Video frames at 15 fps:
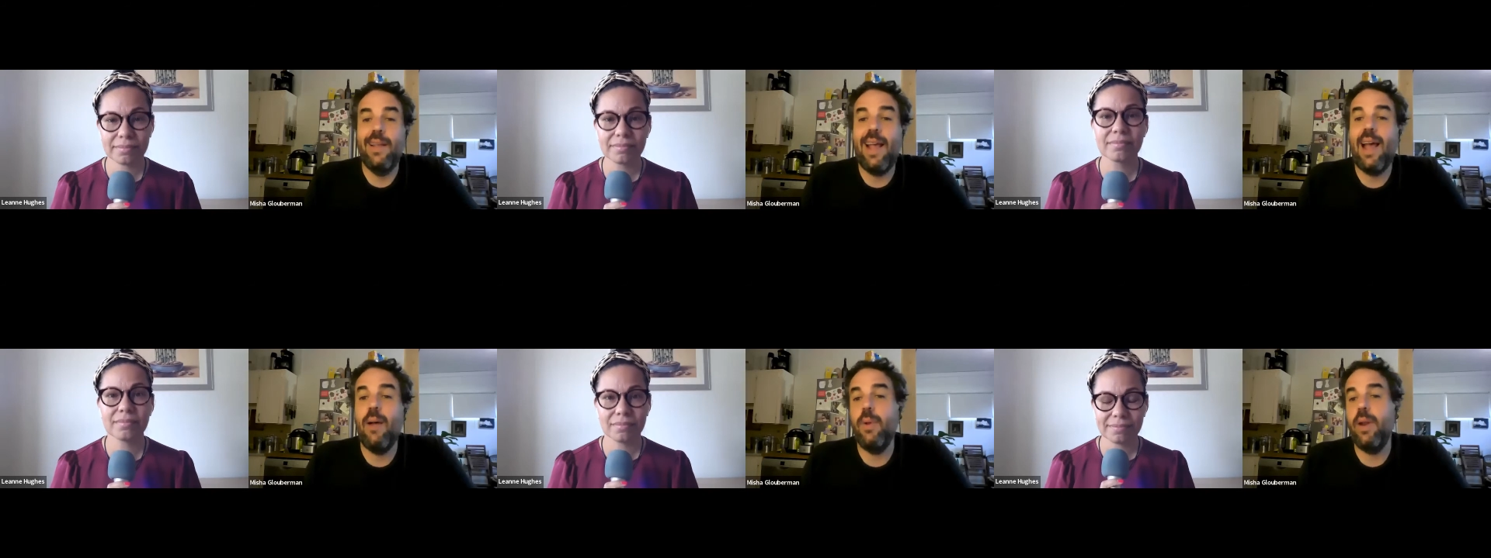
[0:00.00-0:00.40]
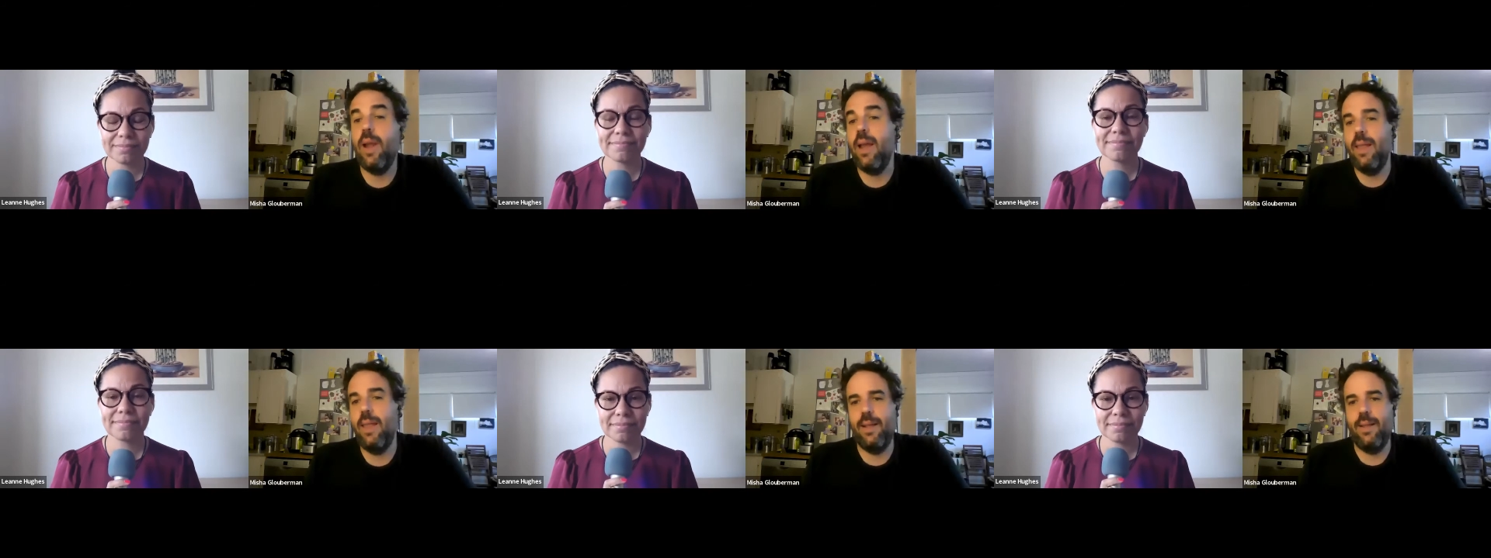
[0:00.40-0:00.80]
Speaker 1: yeah, when
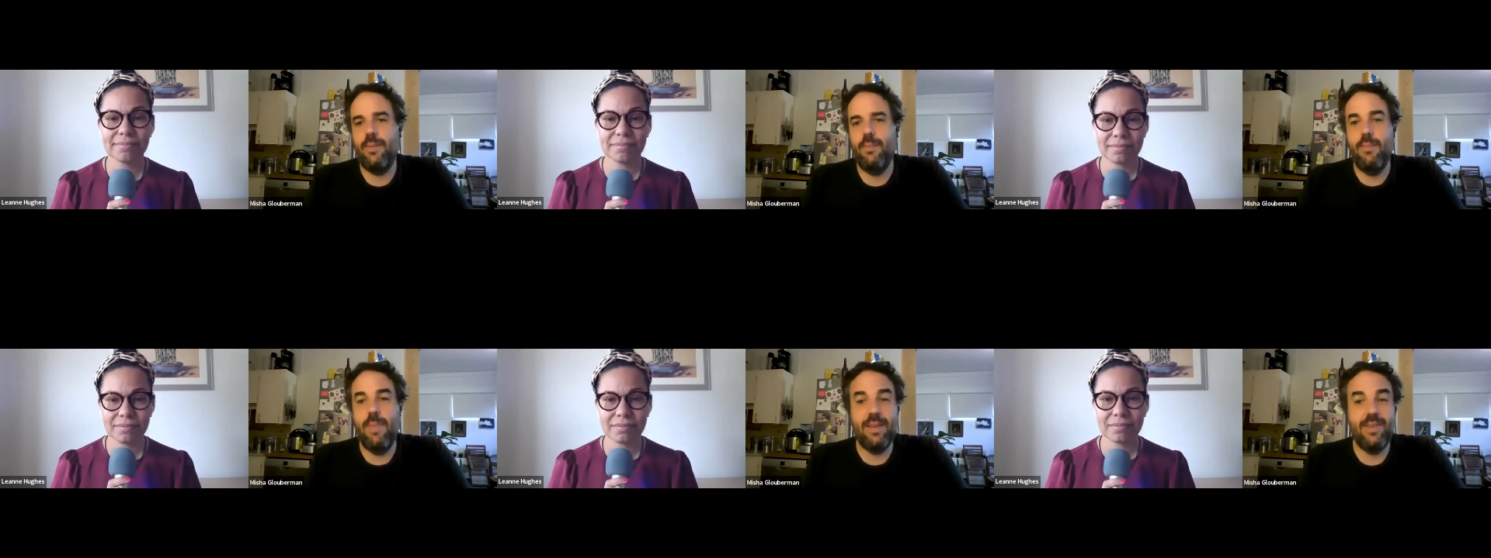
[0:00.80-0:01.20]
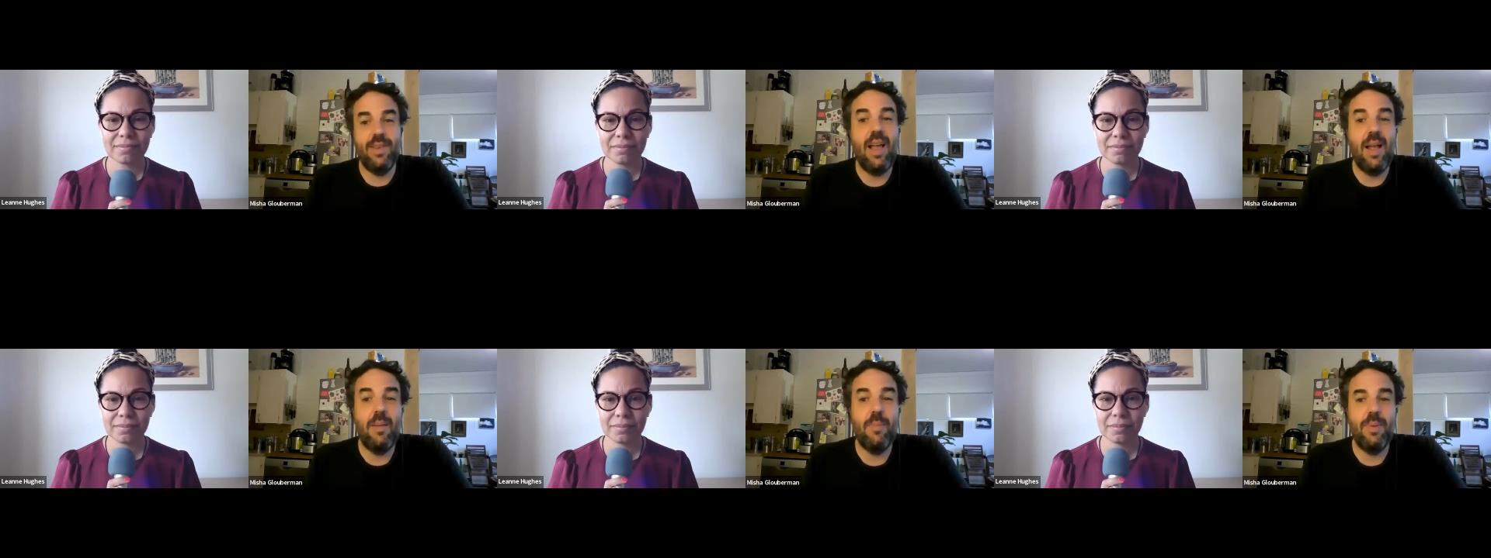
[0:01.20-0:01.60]
I like mess
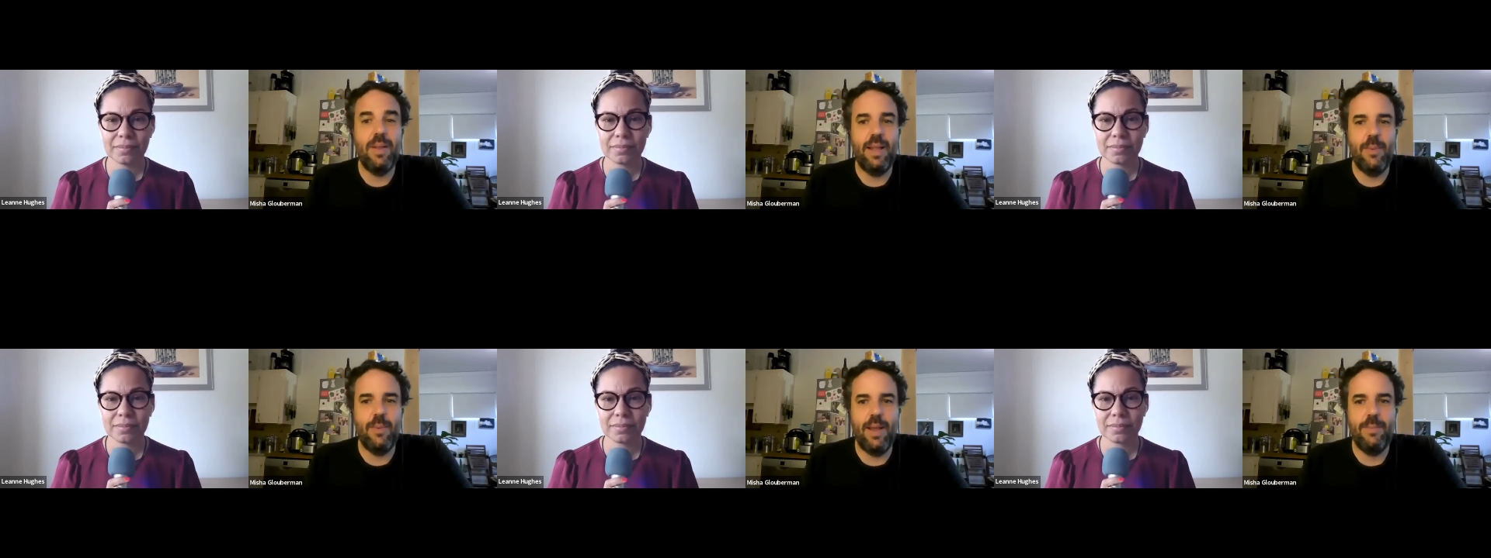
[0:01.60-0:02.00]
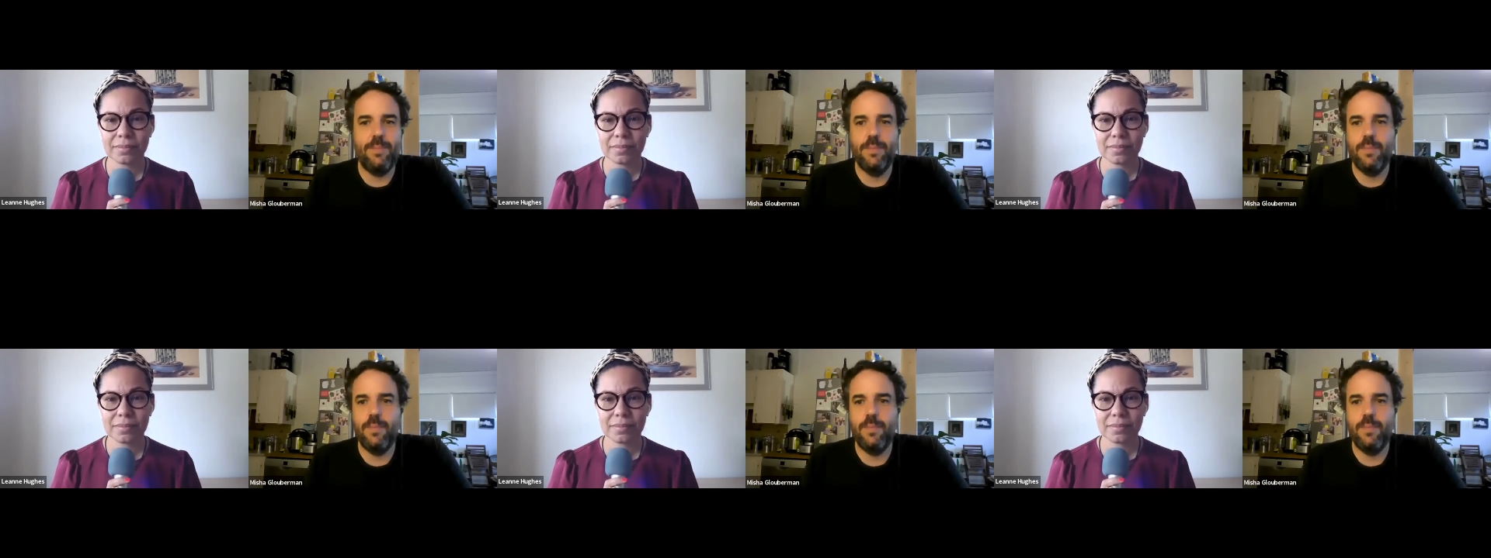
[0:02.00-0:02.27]
up, like when I,